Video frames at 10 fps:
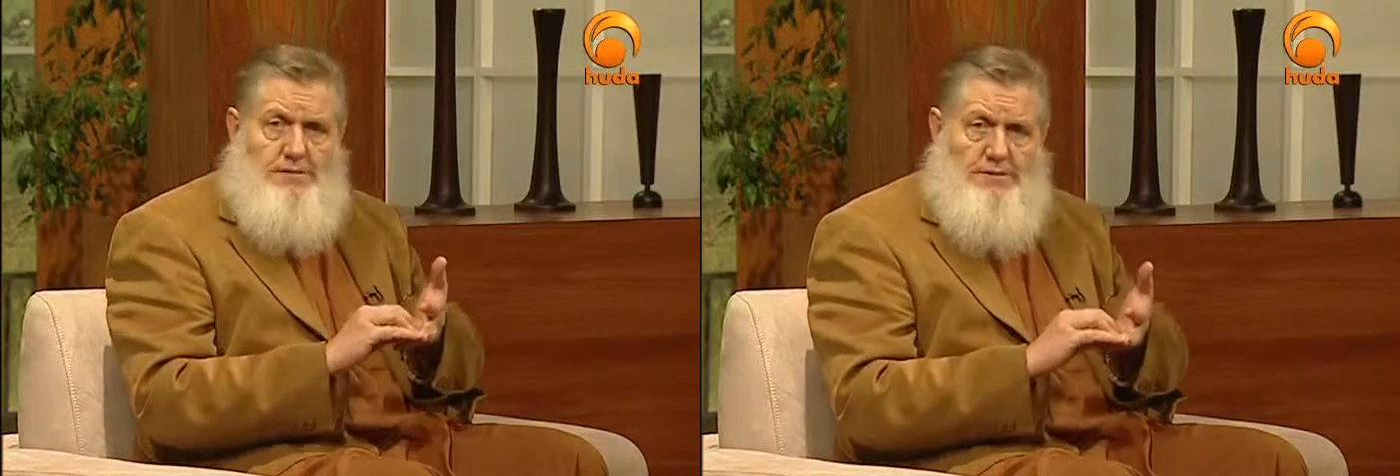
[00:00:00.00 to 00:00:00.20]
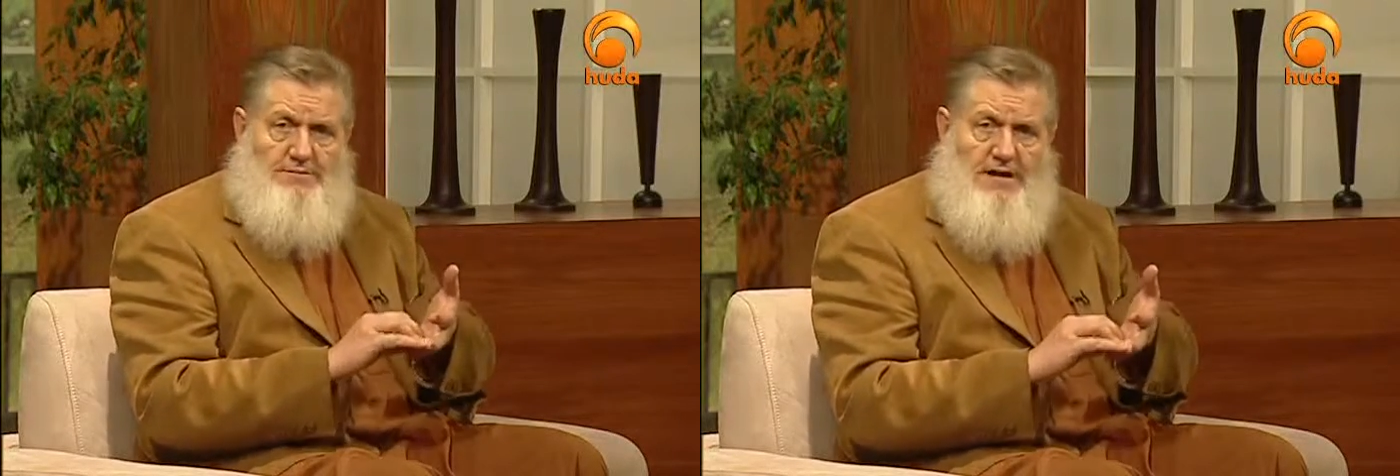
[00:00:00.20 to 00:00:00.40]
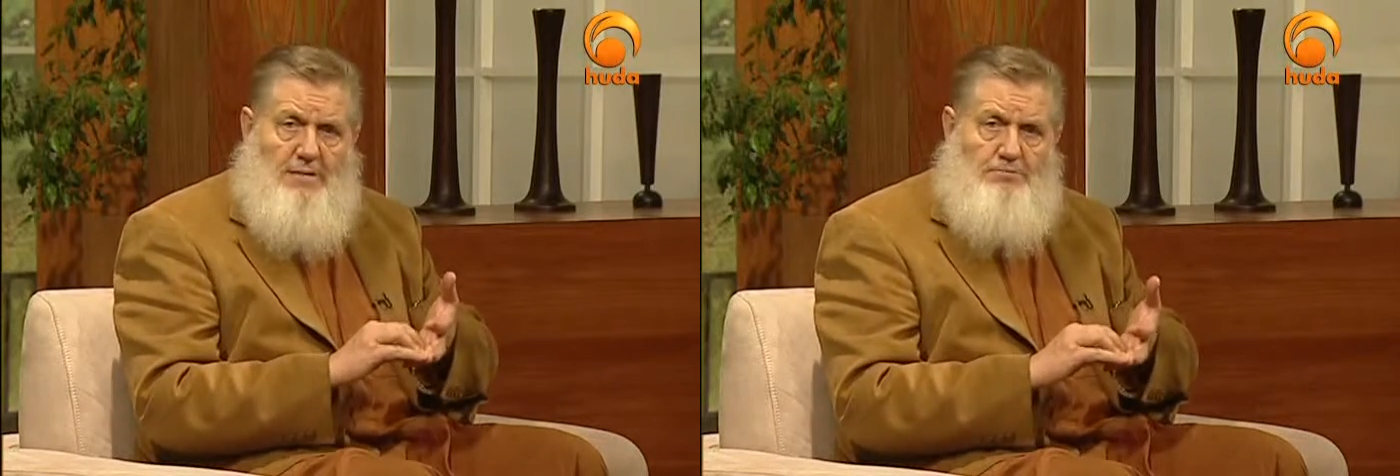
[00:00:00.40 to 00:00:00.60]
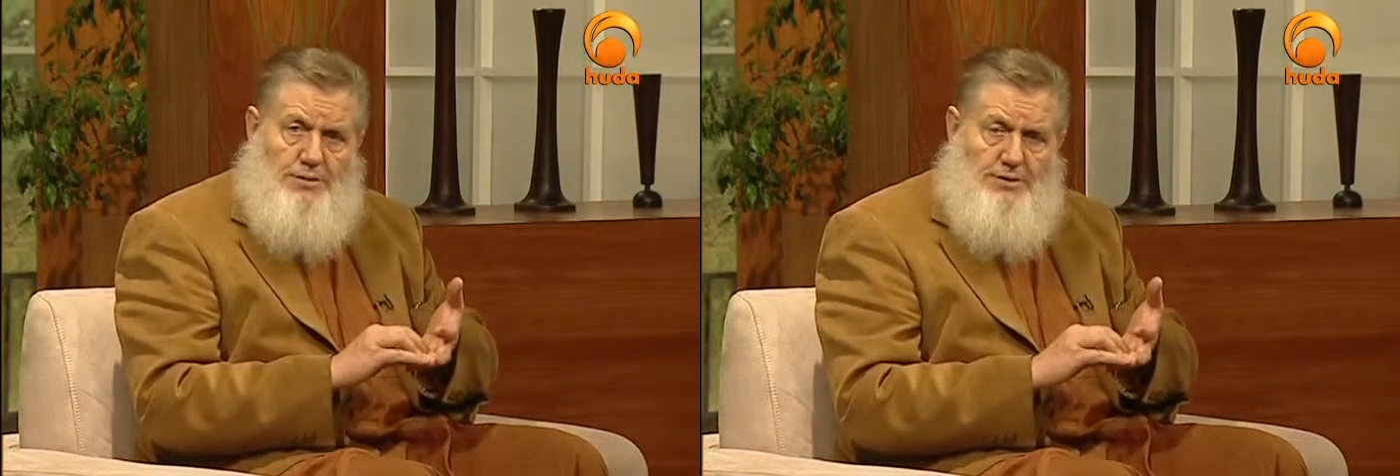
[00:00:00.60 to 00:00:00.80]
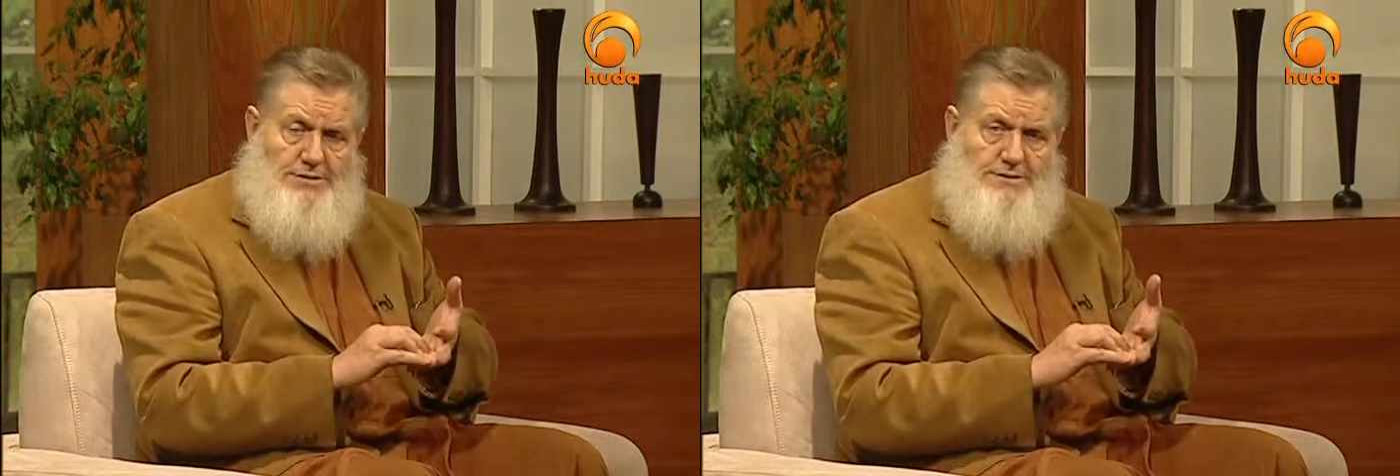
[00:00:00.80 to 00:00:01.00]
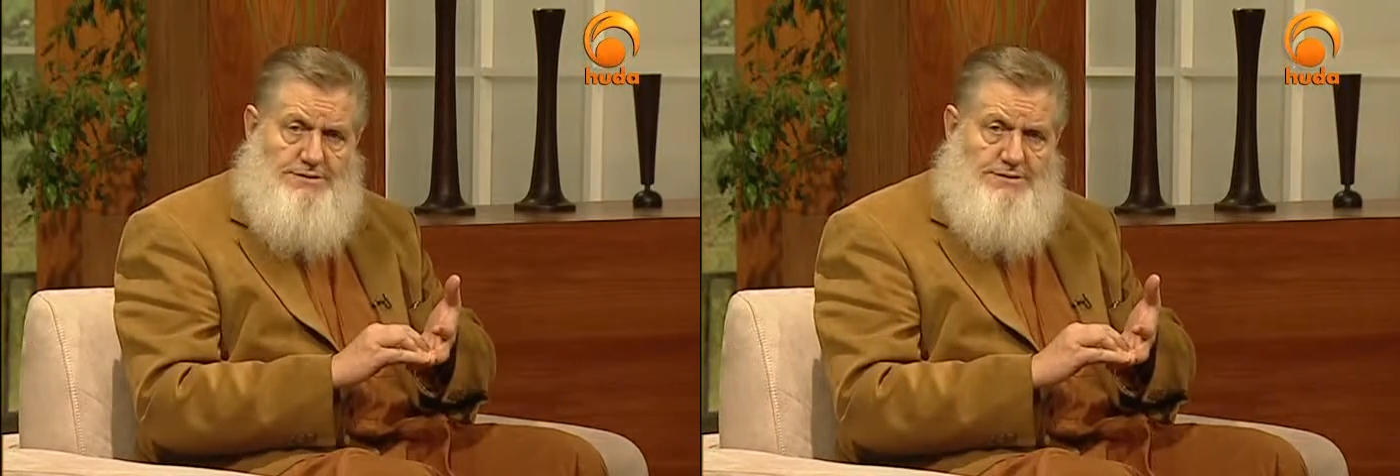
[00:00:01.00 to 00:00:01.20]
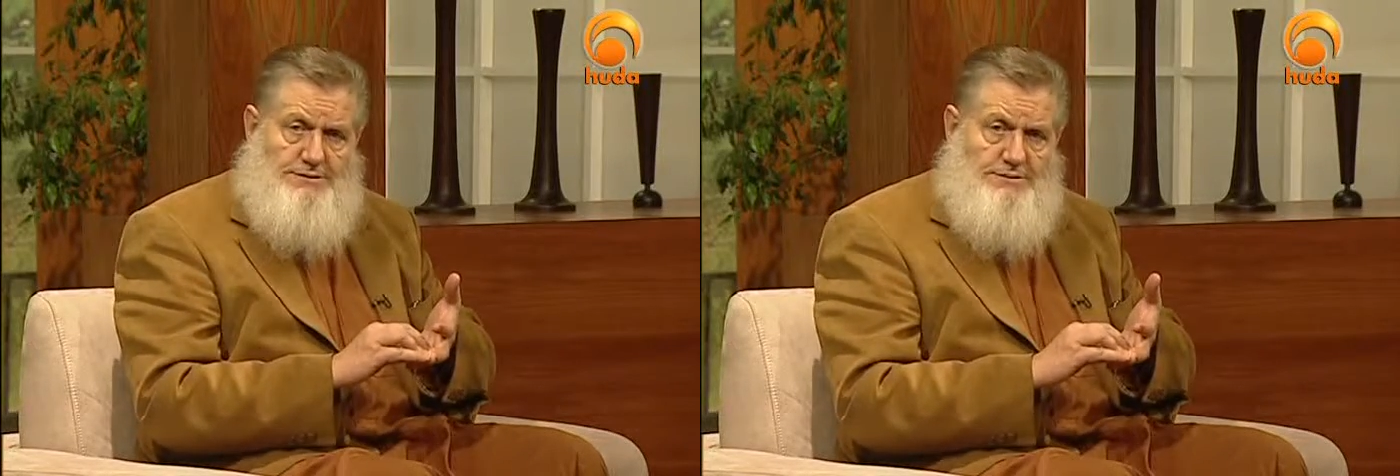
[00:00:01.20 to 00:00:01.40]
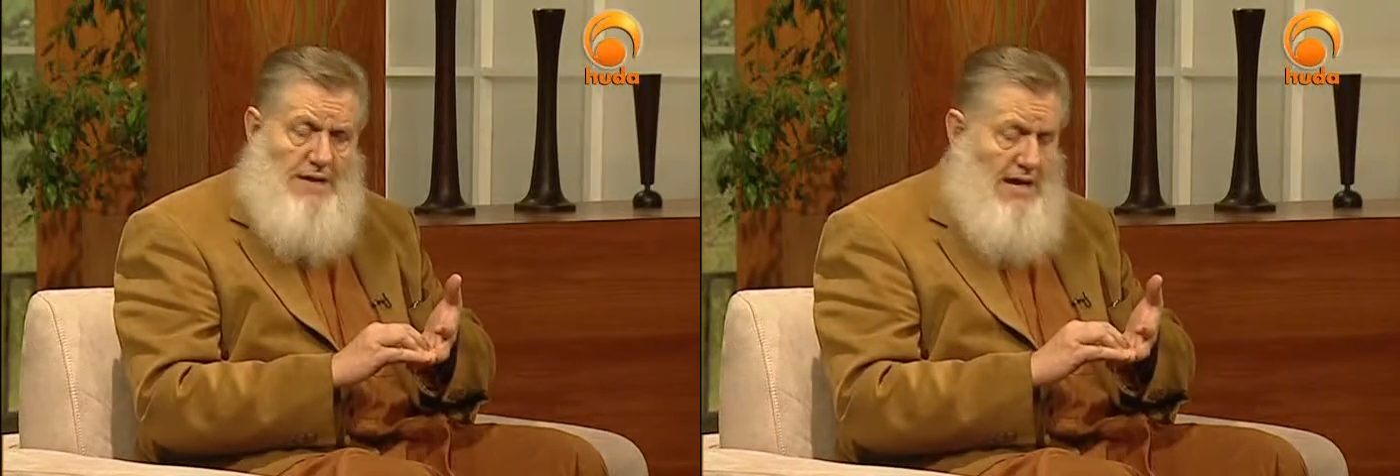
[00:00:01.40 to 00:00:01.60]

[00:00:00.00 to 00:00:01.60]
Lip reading: of that person